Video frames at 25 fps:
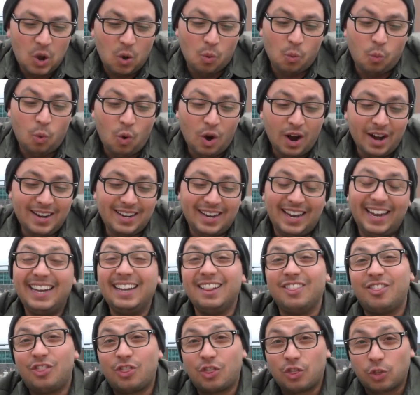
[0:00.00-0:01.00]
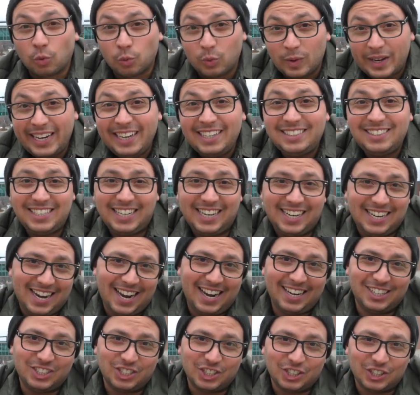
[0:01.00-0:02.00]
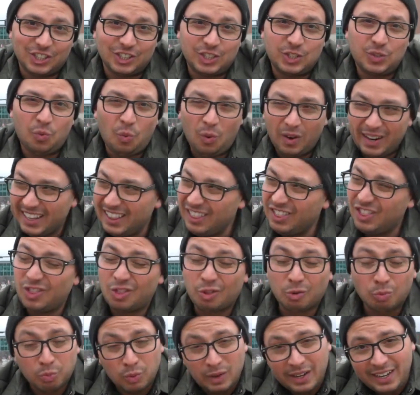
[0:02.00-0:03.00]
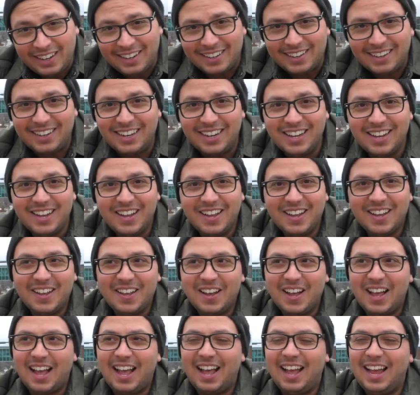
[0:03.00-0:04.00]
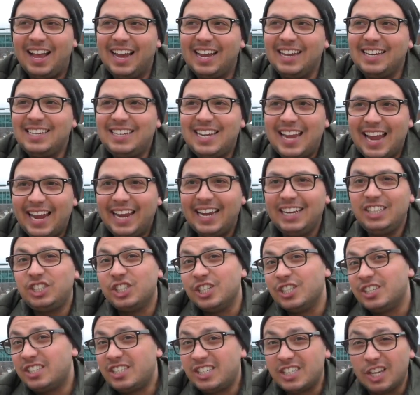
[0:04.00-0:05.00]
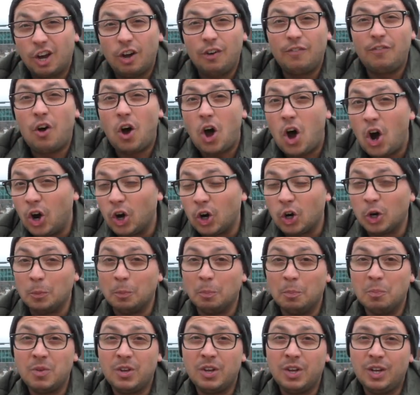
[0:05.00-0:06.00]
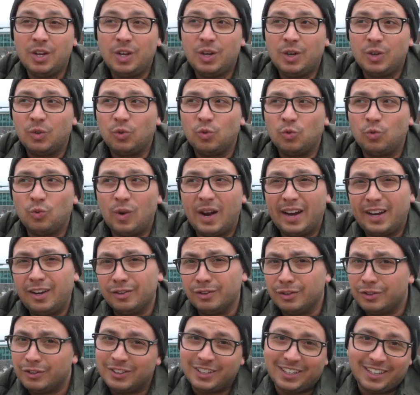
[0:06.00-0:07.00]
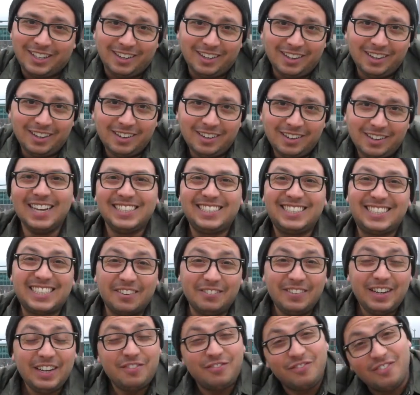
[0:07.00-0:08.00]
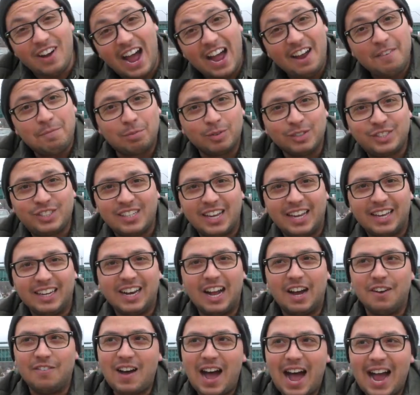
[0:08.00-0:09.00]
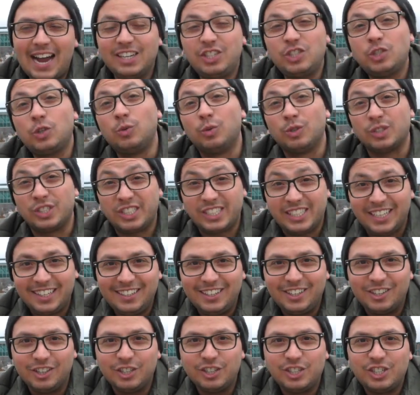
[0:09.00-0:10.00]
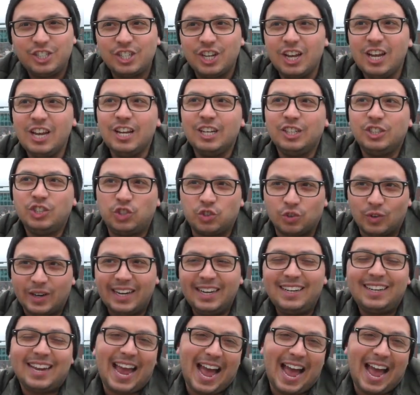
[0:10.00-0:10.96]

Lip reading: 1 in 3 teenagers, 1 in 3 engage in self-harm regularly. 75% of high school seniors drink